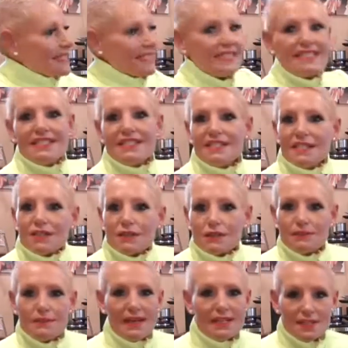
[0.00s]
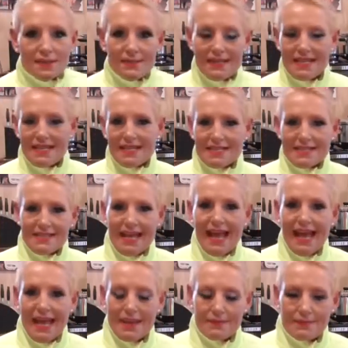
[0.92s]
distance or measurement are the
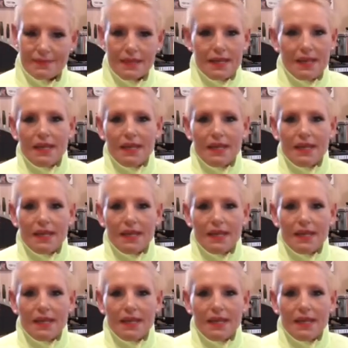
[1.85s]
same.